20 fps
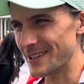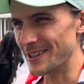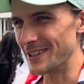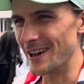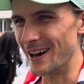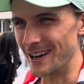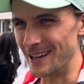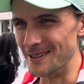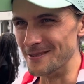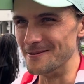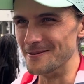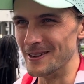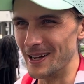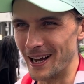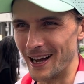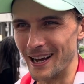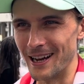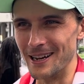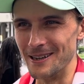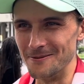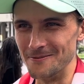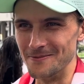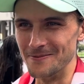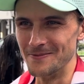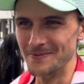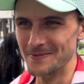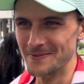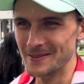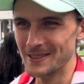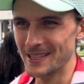good on him. Um,
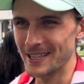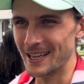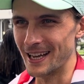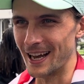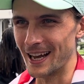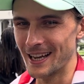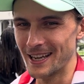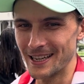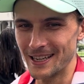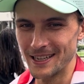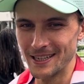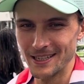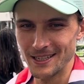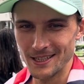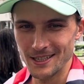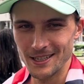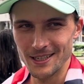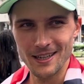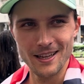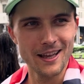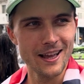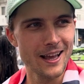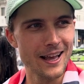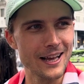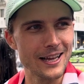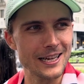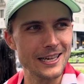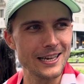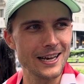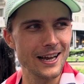what did you have for dinner last
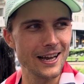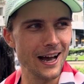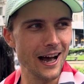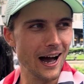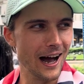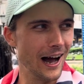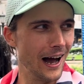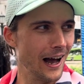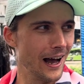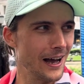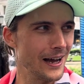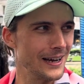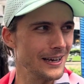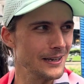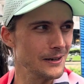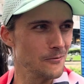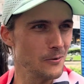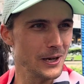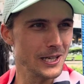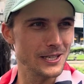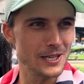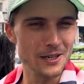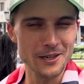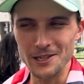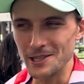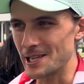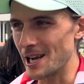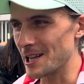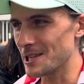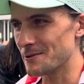night? I went to
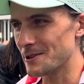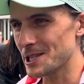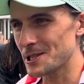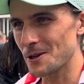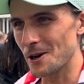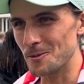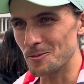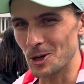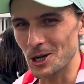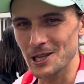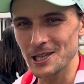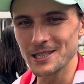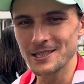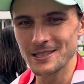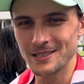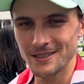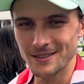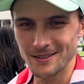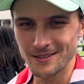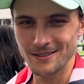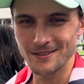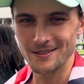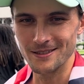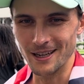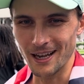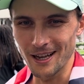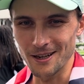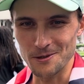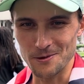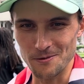an Italian restaurant in Brooklyn.
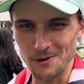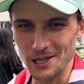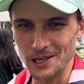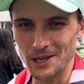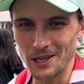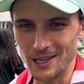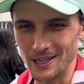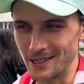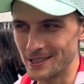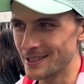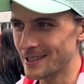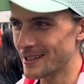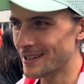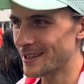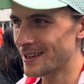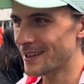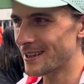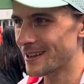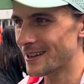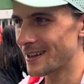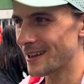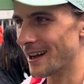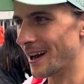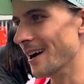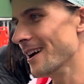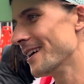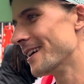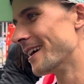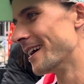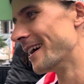Yeah, it's really good.
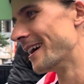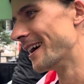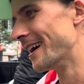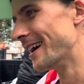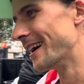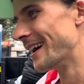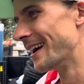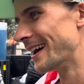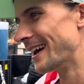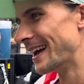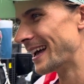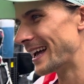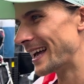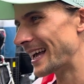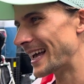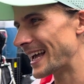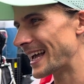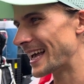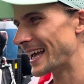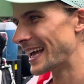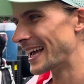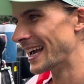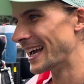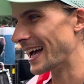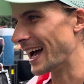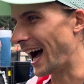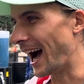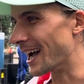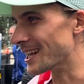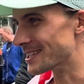Huh? You learned your lesson, right?
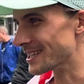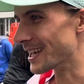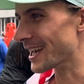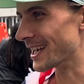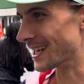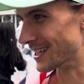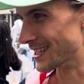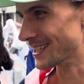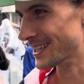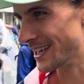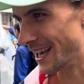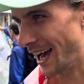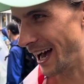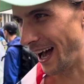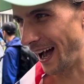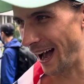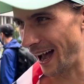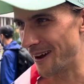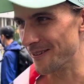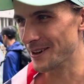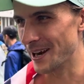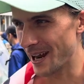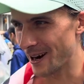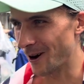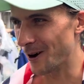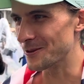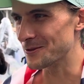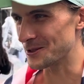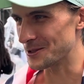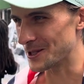I did. Yeah, haven't had a
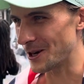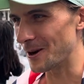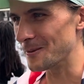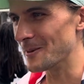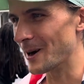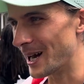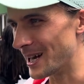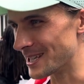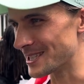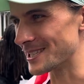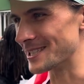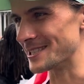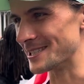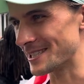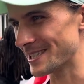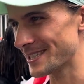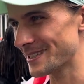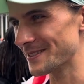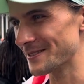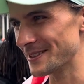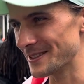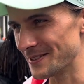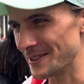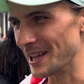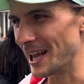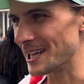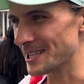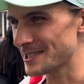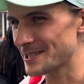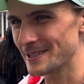Whole Foods hot bar since the
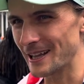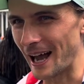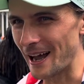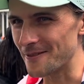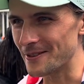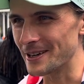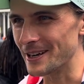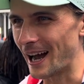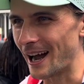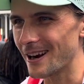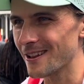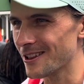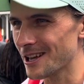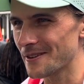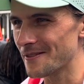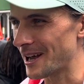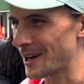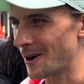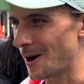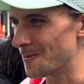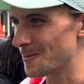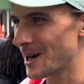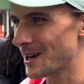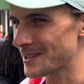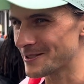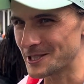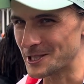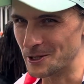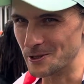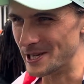last. I haven't. I don't think I've had a hot
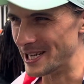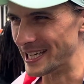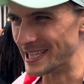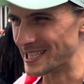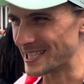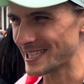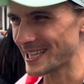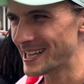bar for two years.